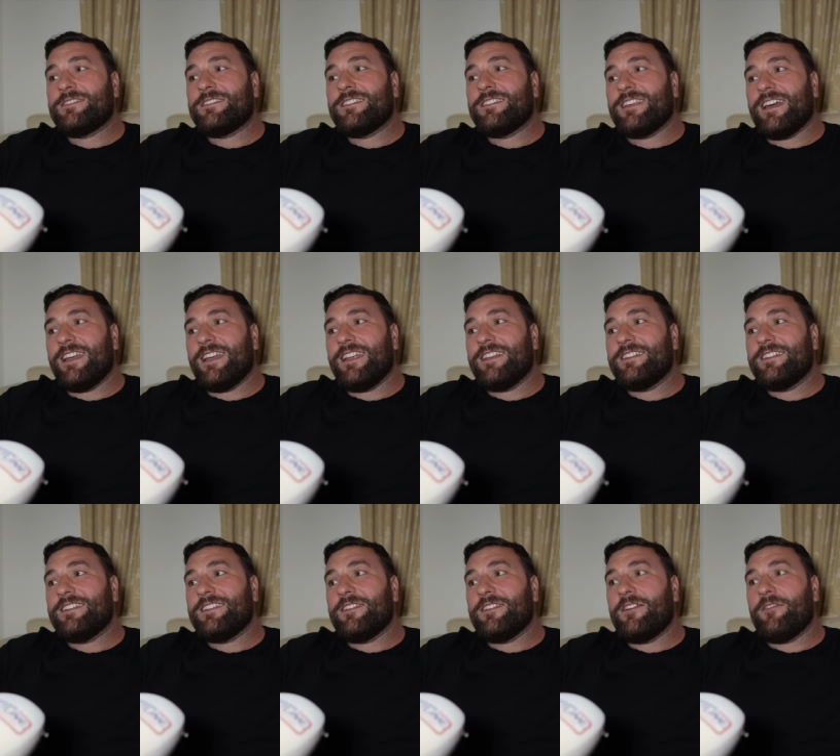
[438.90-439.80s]
telling
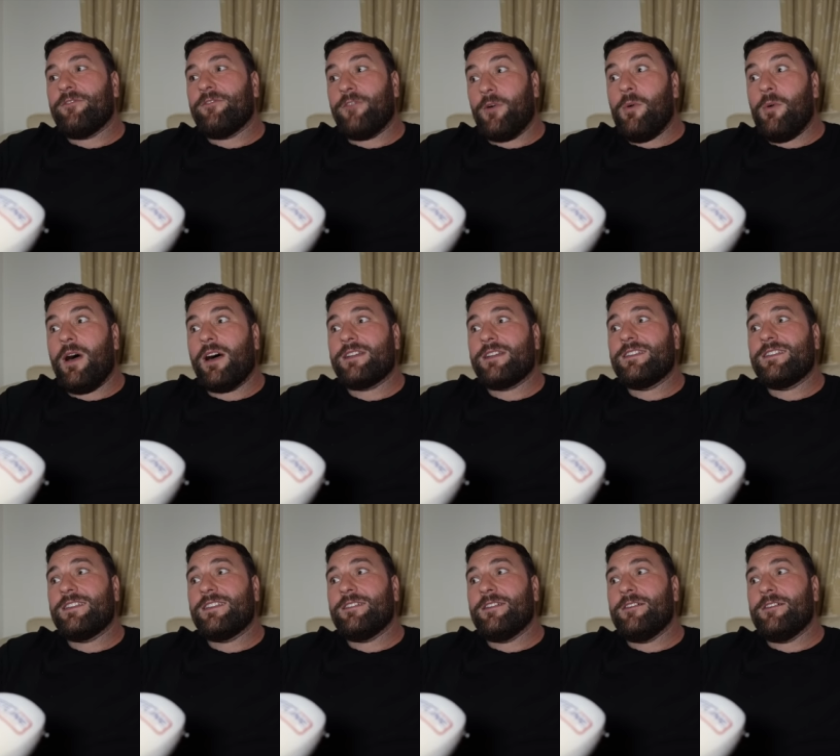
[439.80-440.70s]
for one
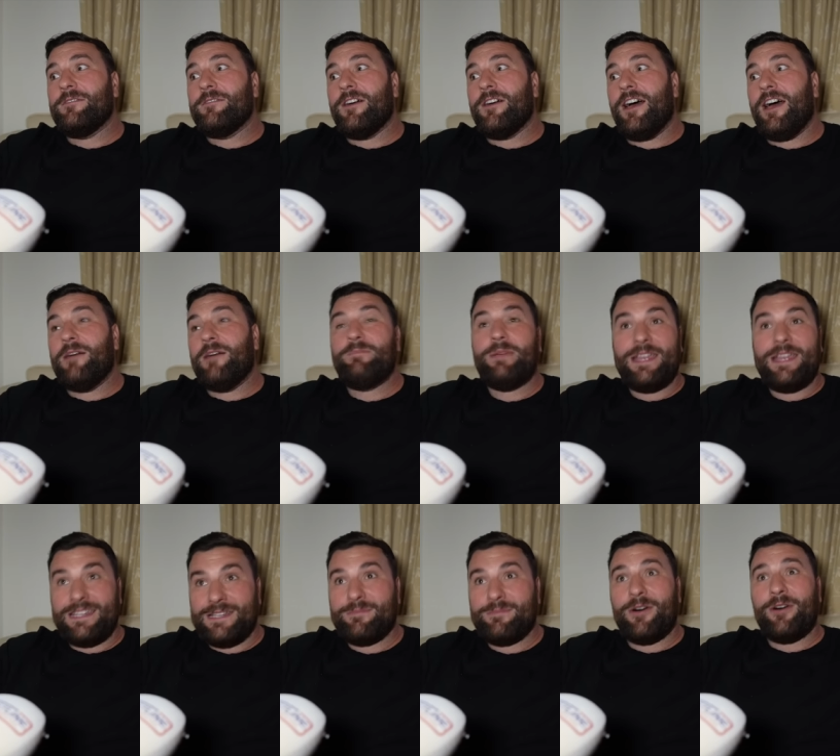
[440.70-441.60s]
uh,
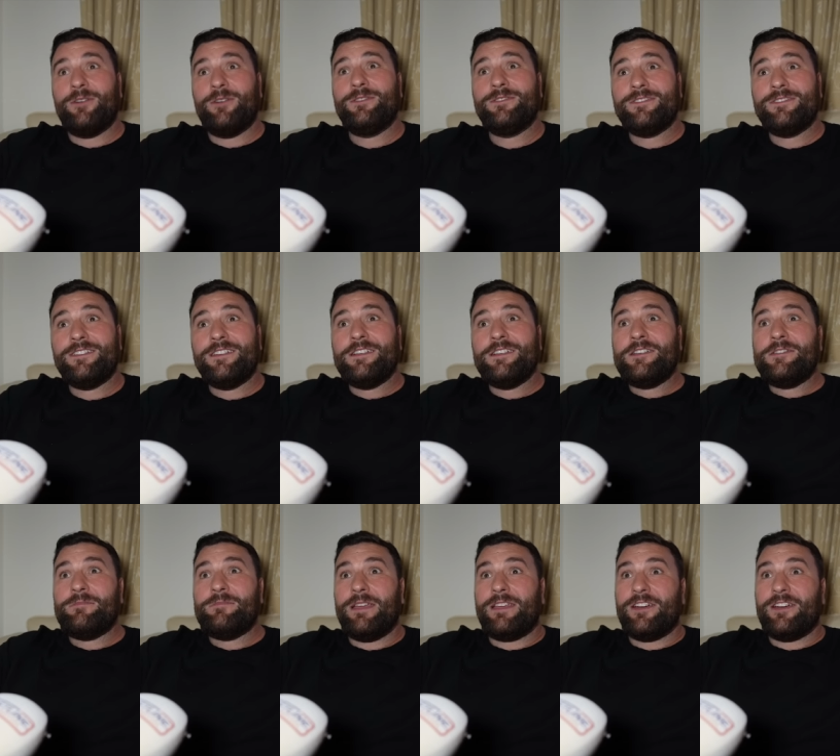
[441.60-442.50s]
being the mole
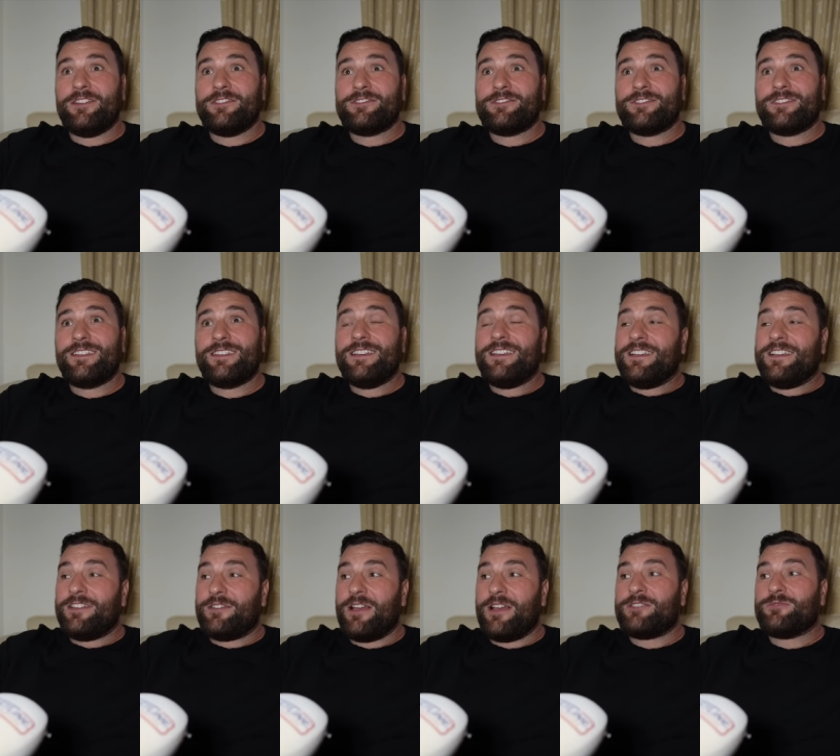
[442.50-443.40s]
because
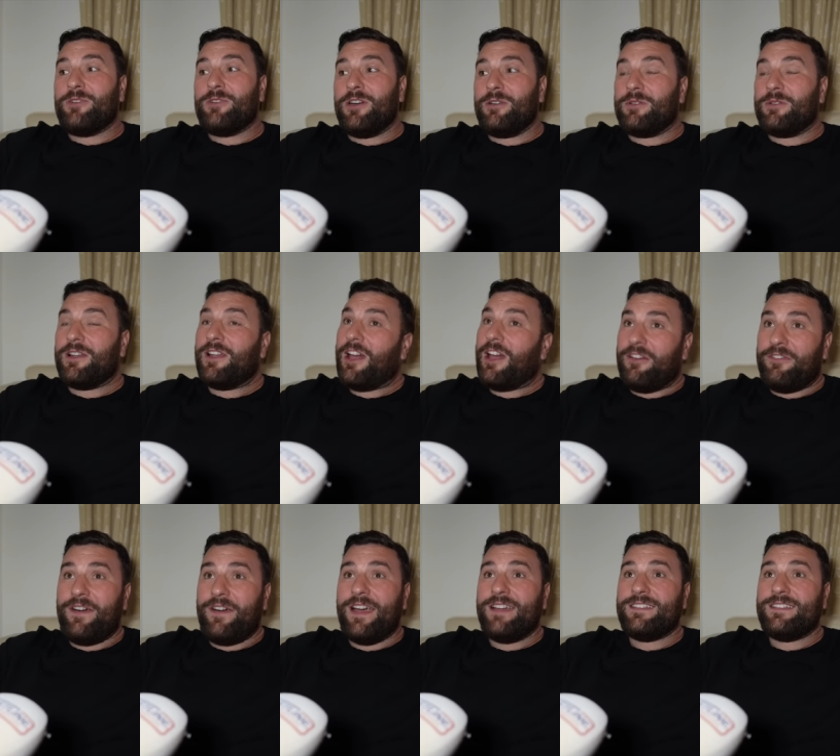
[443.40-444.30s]
Greg's worked with a lot of
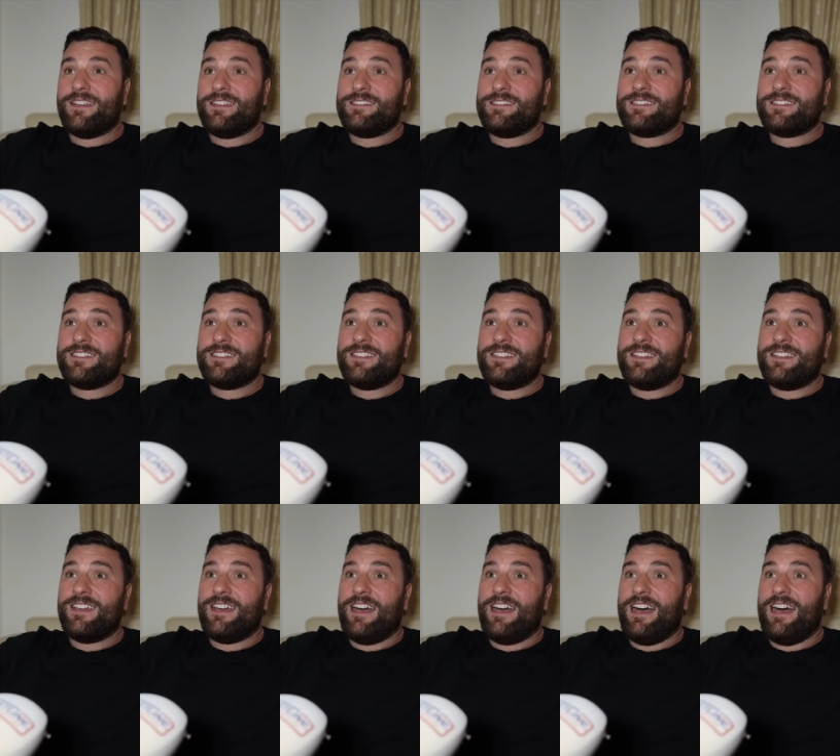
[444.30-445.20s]
fighters
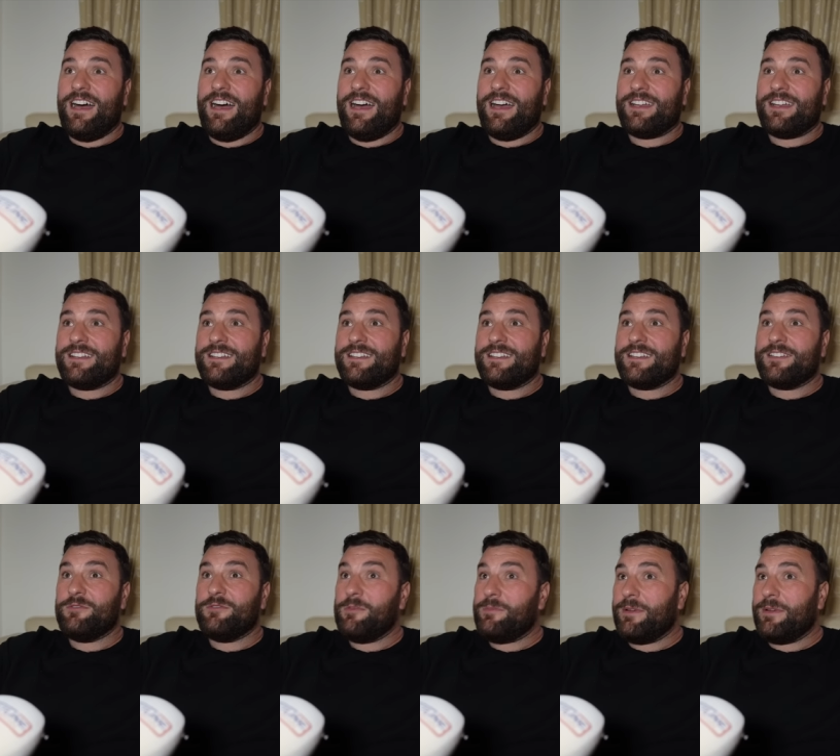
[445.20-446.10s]
and
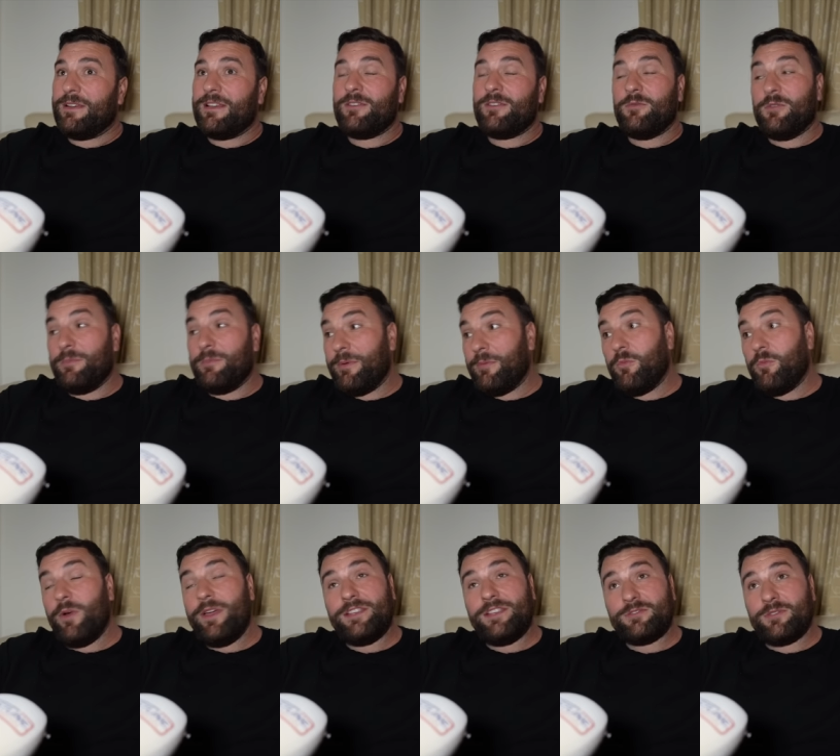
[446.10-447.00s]
we've been we've been
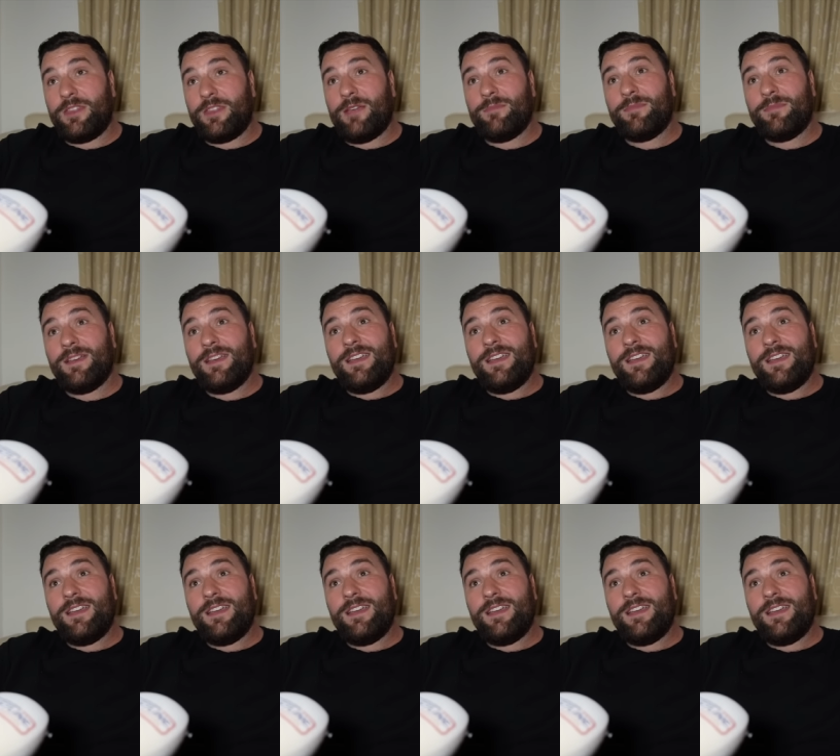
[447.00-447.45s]
weeks with him